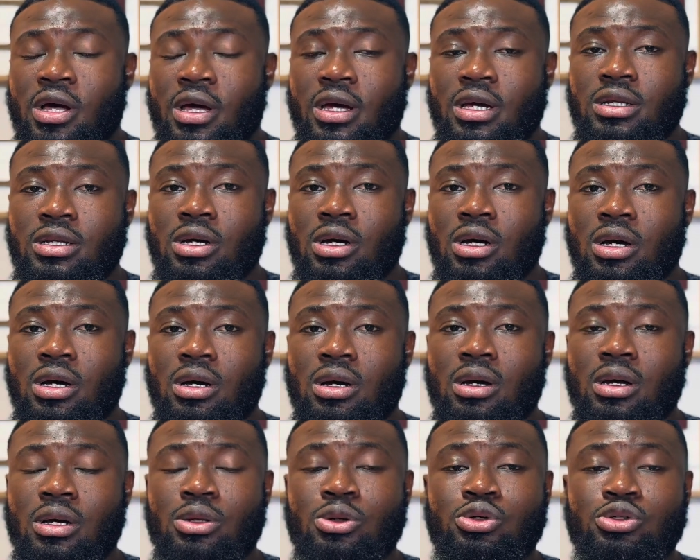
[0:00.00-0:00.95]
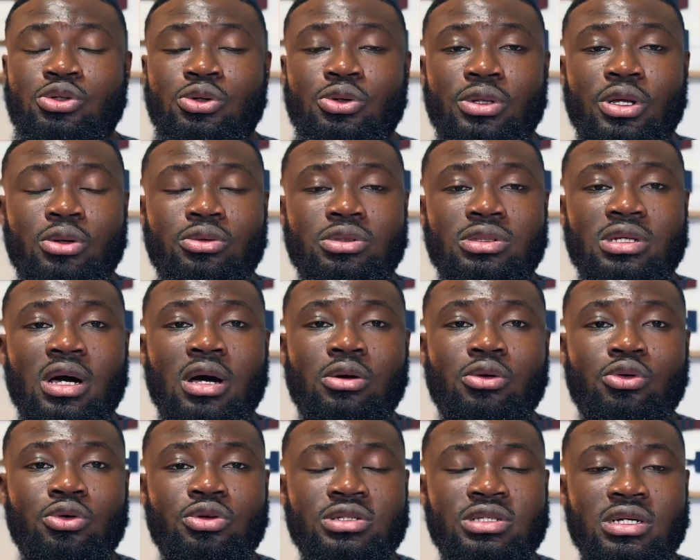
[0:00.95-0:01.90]
and also they could not
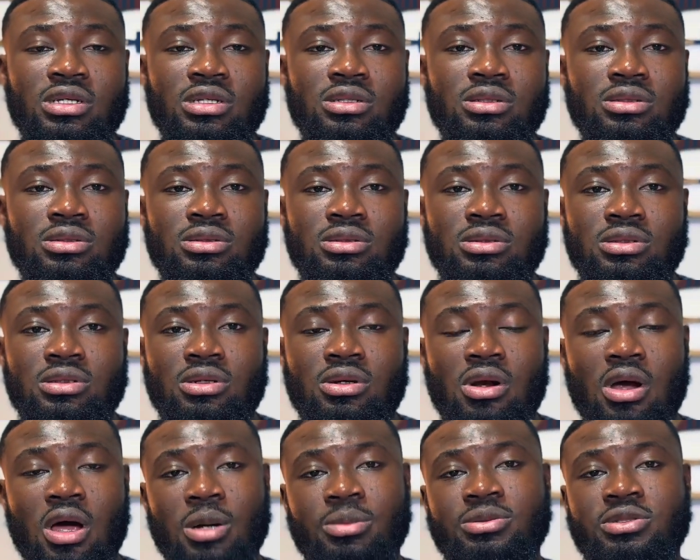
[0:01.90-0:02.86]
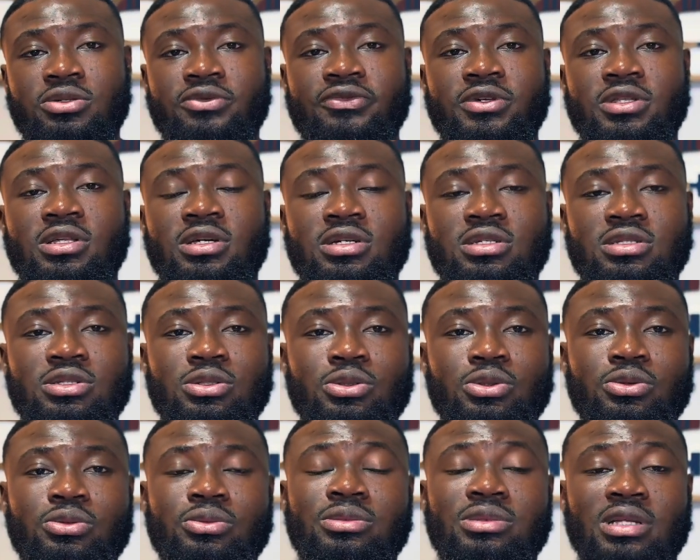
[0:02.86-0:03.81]
grow certain crops over there,
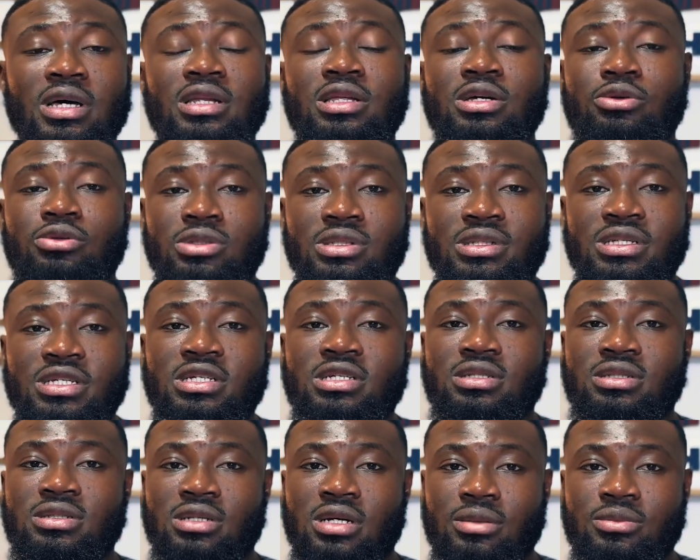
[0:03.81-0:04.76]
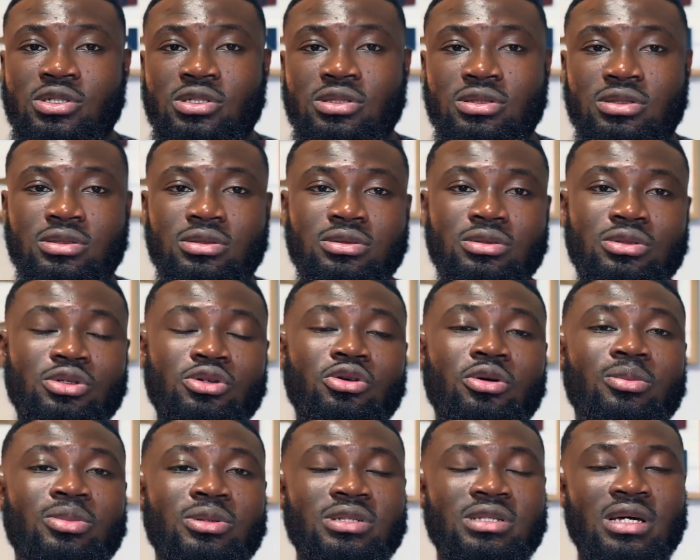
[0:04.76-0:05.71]
so that they would need, I mean, to
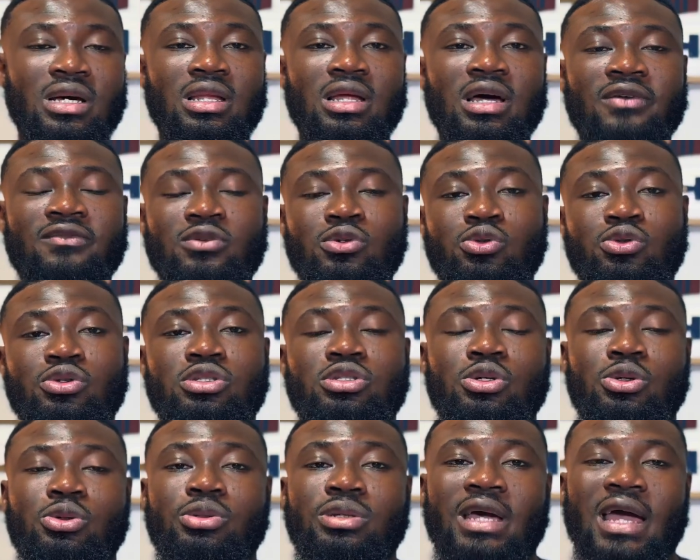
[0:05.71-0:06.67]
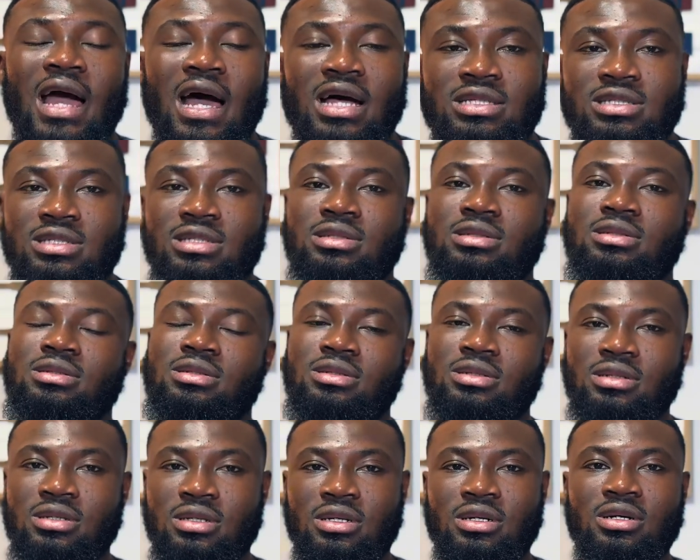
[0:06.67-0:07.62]
complete their livelihood. So they had to
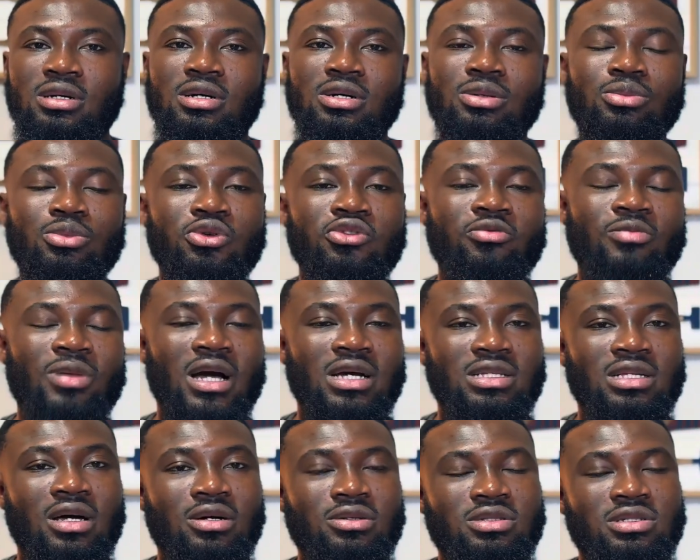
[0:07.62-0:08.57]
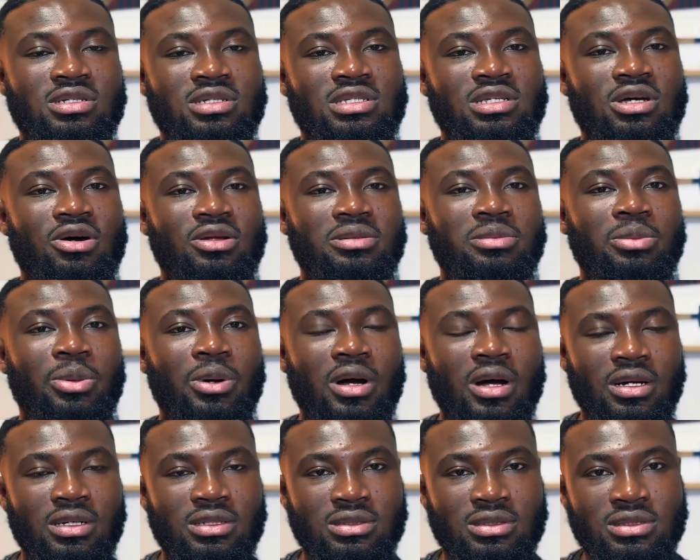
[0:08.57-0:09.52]
move back down to the southern
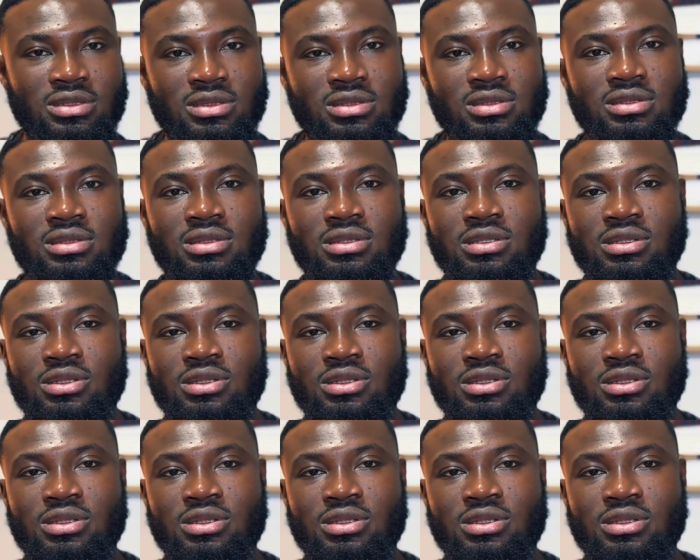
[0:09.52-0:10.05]
parts.